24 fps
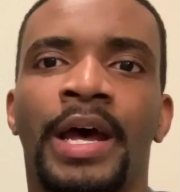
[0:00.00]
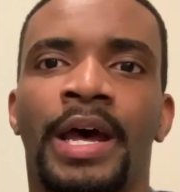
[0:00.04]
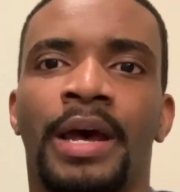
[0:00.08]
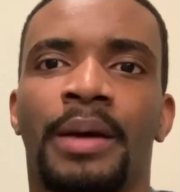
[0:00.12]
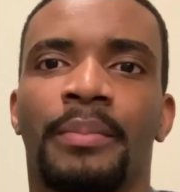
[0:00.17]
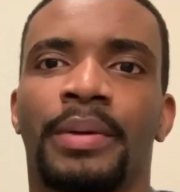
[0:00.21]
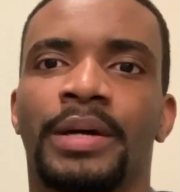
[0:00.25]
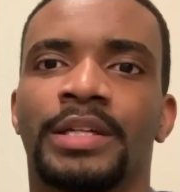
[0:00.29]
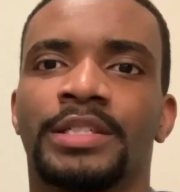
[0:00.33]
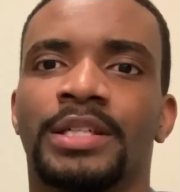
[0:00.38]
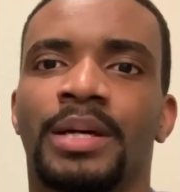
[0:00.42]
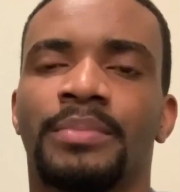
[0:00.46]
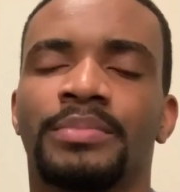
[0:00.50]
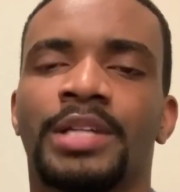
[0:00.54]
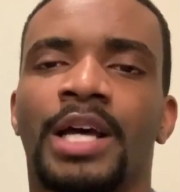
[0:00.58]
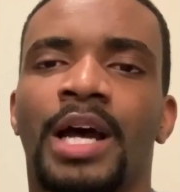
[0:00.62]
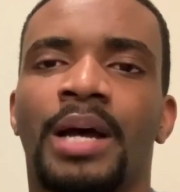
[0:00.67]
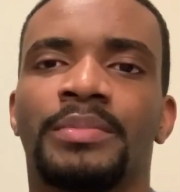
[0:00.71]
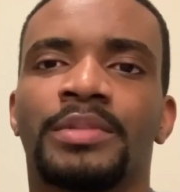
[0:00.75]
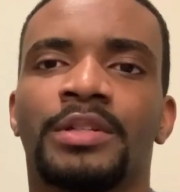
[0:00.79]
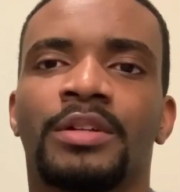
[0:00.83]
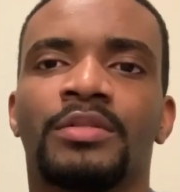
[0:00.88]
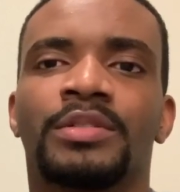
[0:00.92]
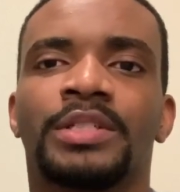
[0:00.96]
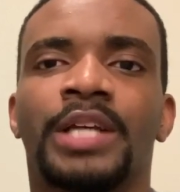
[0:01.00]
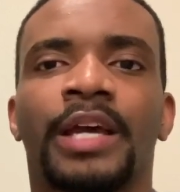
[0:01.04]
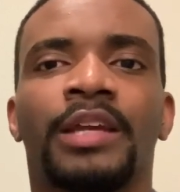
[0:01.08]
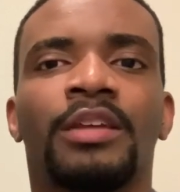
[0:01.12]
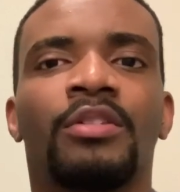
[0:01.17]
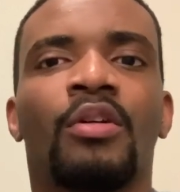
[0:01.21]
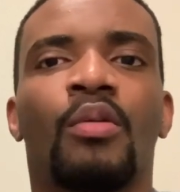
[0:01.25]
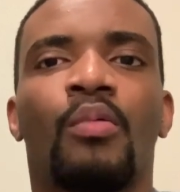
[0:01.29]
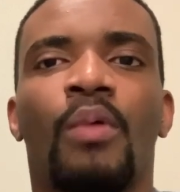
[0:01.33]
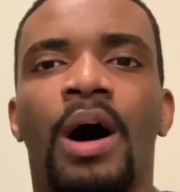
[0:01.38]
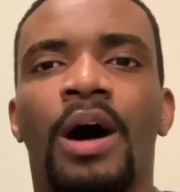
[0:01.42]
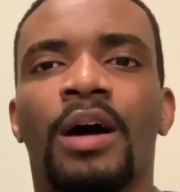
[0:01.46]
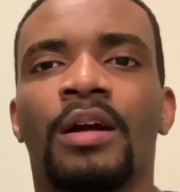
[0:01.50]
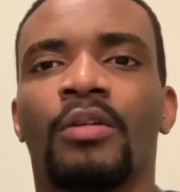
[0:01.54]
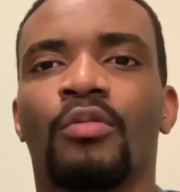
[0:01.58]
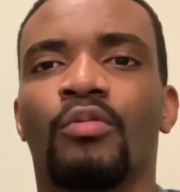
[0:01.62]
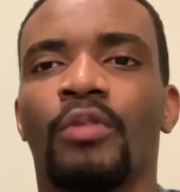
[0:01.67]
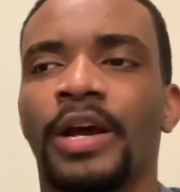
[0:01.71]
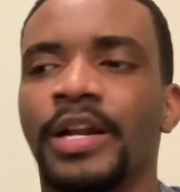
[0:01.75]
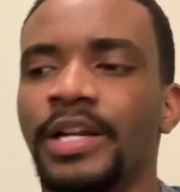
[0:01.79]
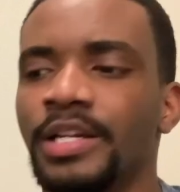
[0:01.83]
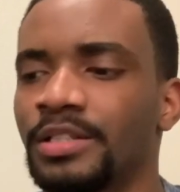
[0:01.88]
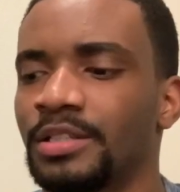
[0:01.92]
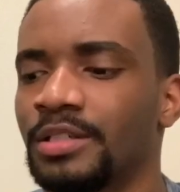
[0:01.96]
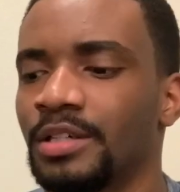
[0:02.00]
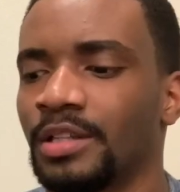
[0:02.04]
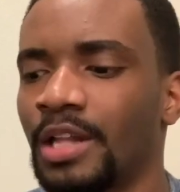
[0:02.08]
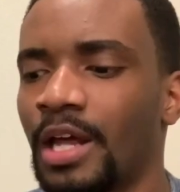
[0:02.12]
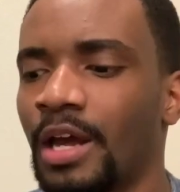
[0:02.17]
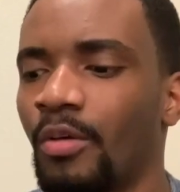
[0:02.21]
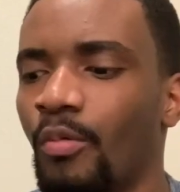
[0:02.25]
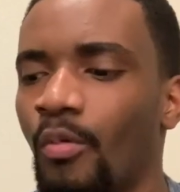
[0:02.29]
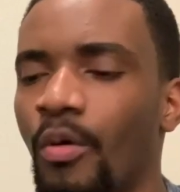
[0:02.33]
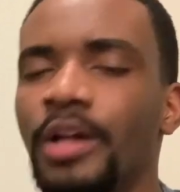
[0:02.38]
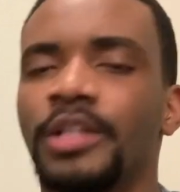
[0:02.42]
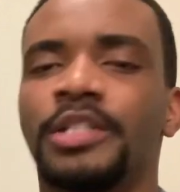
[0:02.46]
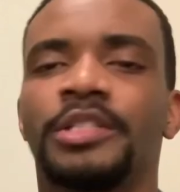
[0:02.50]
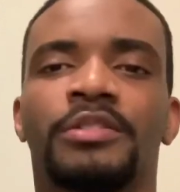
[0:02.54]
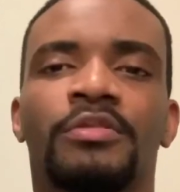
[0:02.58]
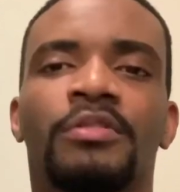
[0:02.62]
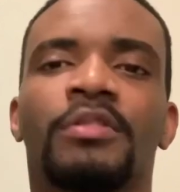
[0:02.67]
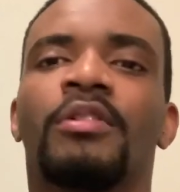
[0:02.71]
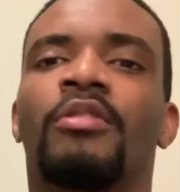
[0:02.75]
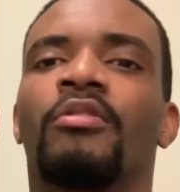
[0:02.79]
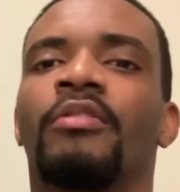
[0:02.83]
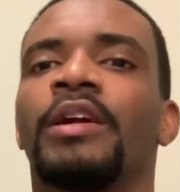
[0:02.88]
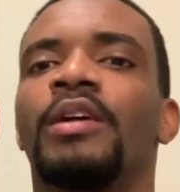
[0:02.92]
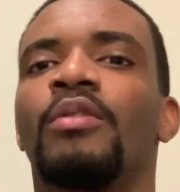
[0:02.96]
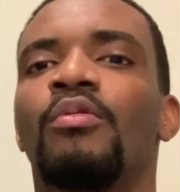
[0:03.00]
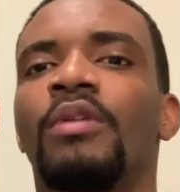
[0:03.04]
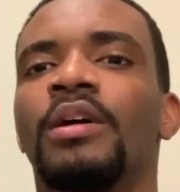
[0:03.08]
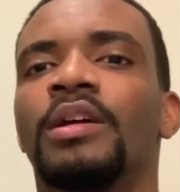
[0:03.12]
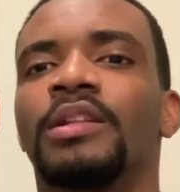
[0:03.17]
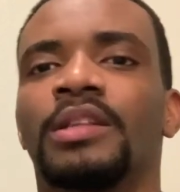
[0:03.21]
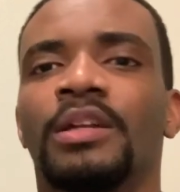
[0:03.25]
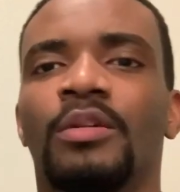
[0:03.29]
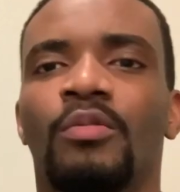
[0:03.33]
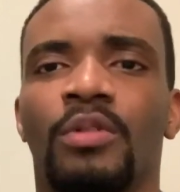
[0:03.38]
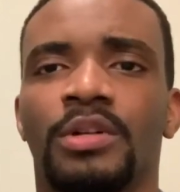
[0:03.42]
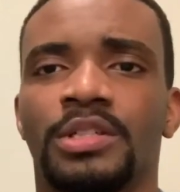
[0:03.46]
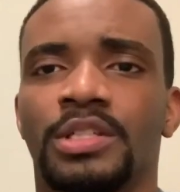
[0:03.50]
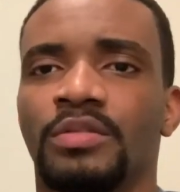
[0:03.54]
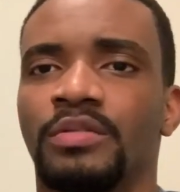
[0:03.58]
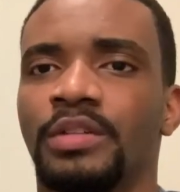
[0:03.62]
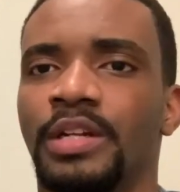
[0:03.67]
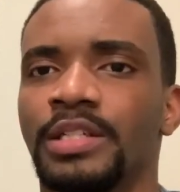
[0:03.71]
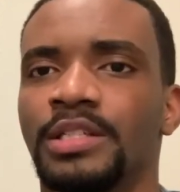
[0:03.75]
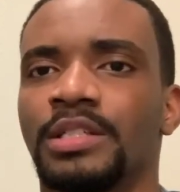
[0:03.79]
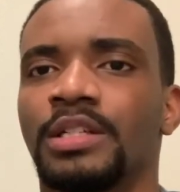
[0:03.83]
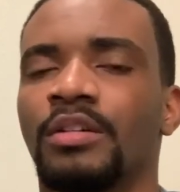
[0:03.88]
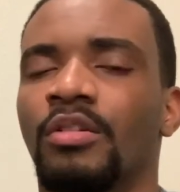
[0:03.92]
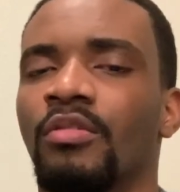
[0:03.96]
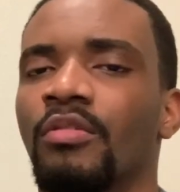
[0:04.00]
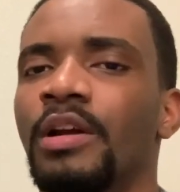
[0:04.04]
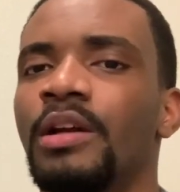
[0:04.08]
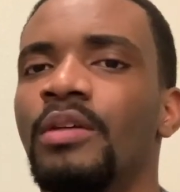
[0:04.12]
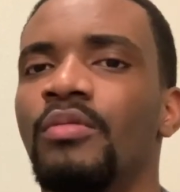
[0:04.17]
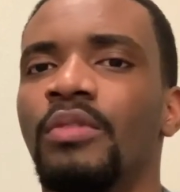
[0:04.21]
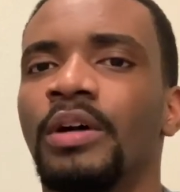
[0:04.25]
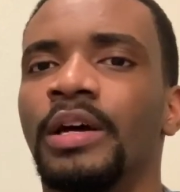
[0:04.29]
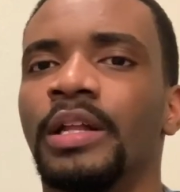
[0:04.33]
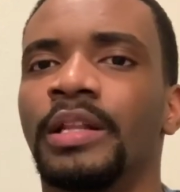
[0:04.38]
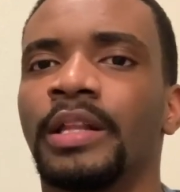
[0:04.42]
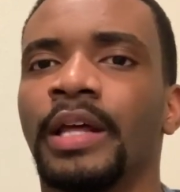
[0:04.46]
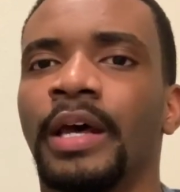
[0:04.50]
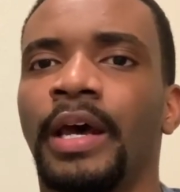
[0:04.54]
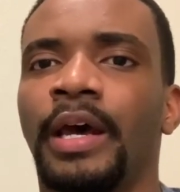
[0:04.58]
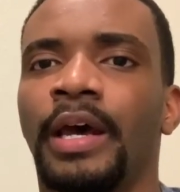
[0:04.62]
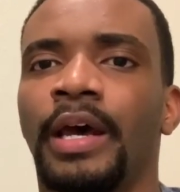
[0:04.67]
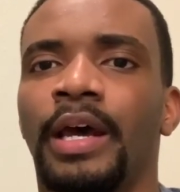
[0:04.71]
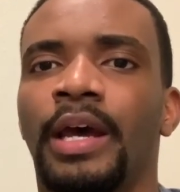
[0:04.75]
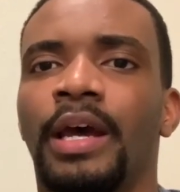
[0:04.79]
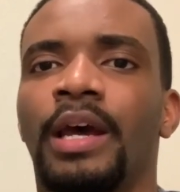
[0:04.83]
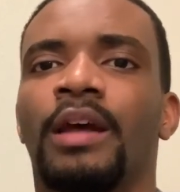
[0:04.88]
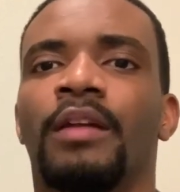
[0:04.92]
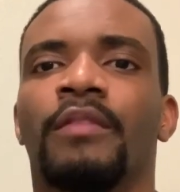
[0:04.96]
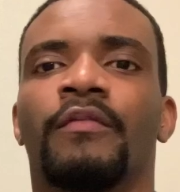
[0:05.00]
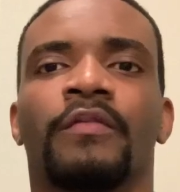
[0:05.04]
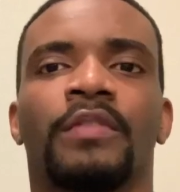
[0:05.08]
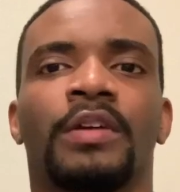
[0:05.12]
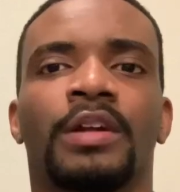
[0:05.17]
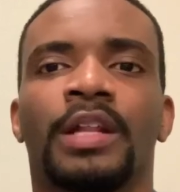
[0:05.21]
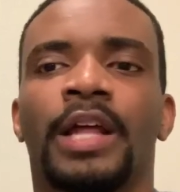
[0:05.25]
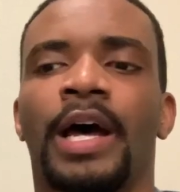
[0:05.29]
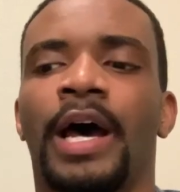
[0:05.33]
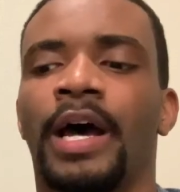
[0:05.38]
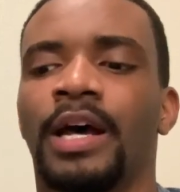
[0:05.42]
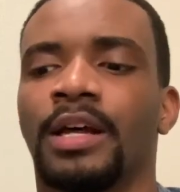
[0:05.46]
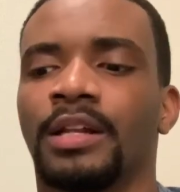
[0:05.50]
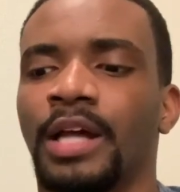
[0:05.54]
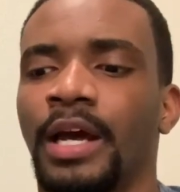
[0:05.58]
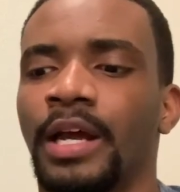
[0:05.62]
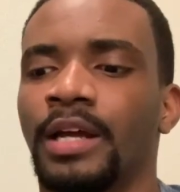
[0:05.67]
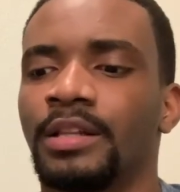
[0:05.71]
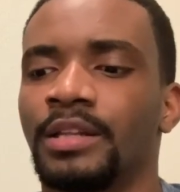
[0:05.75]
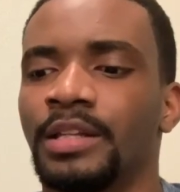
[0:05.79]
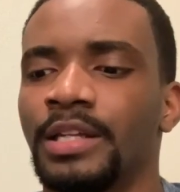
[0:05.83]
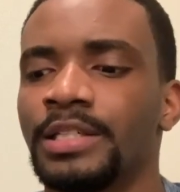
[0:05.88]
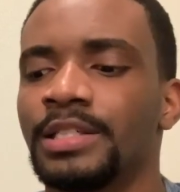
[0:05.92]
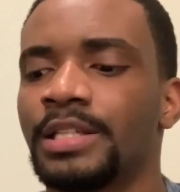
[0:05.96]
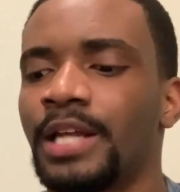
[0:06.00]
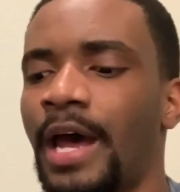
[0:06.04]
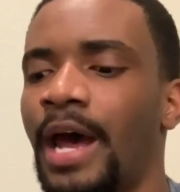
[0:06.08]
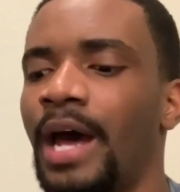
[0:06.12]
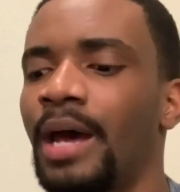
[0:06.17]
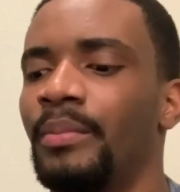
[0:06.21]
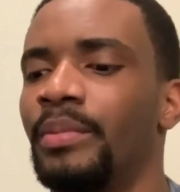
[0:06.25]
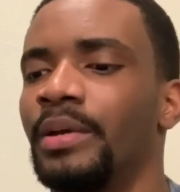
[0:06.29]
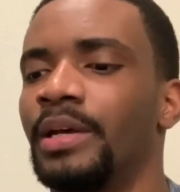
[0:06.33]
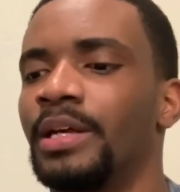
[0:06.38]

but sometimes it'll take you a while to register like what you agree with and what you disagree with. And for that, like this habit